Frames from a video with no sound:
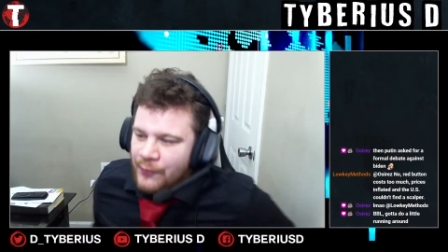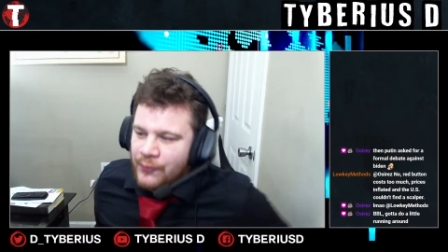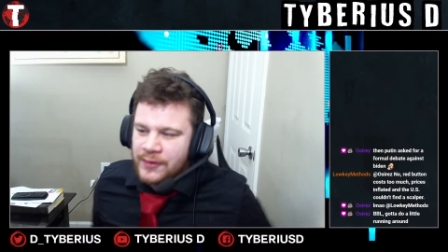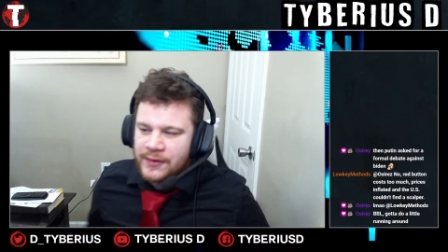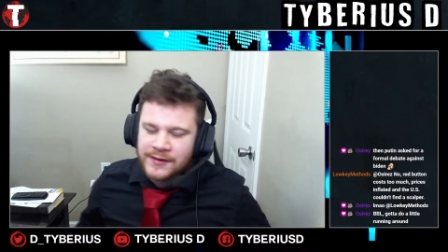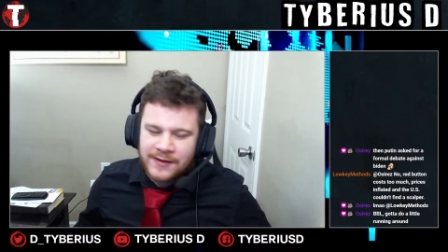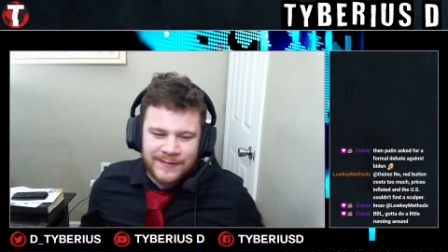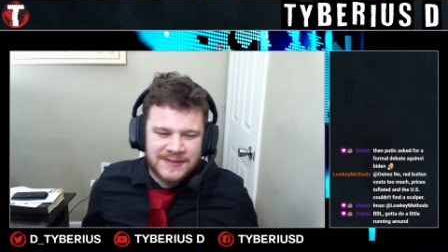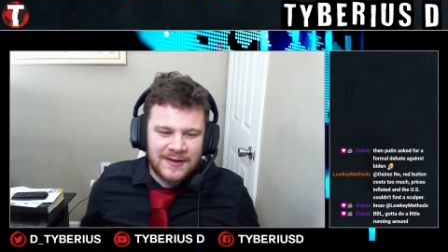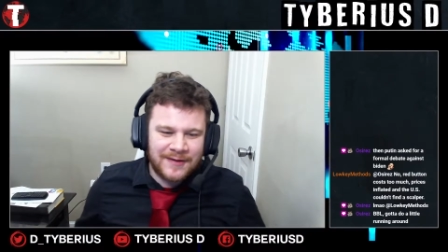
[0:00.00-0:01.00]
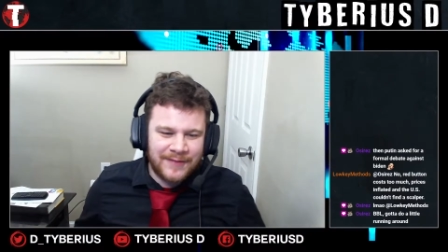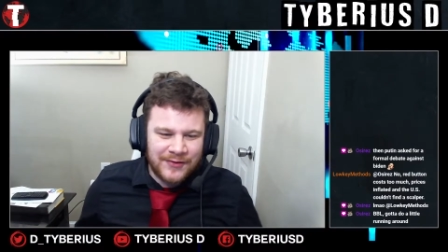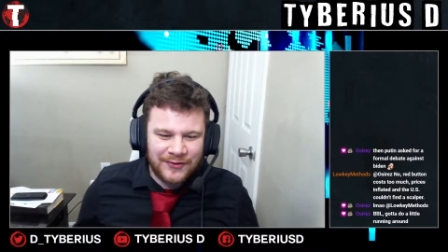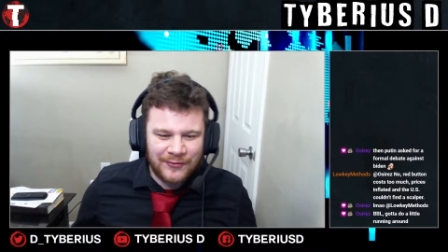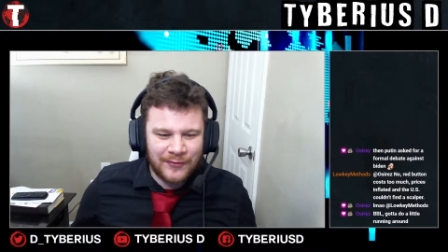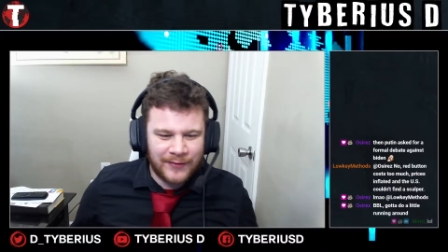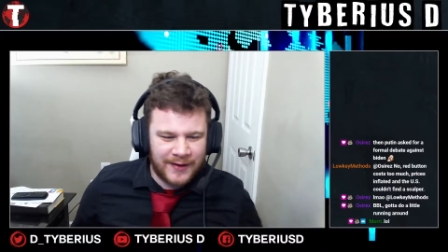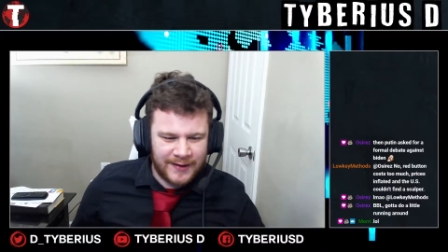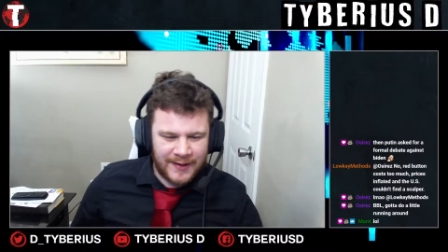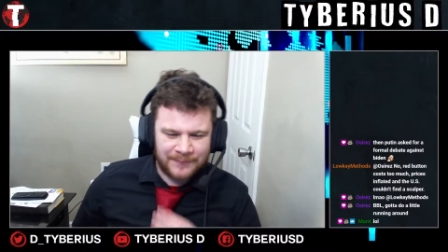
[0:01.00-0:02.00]
We're going to be talking about Norway
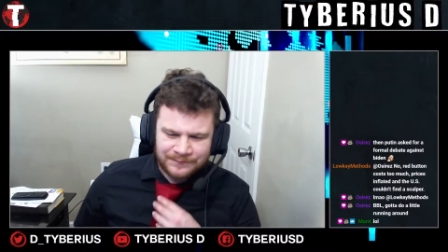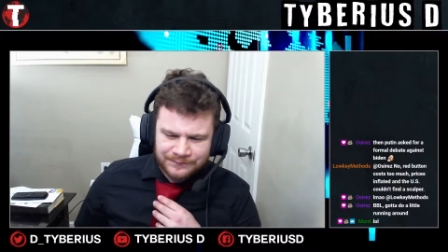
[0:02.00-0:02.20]
today,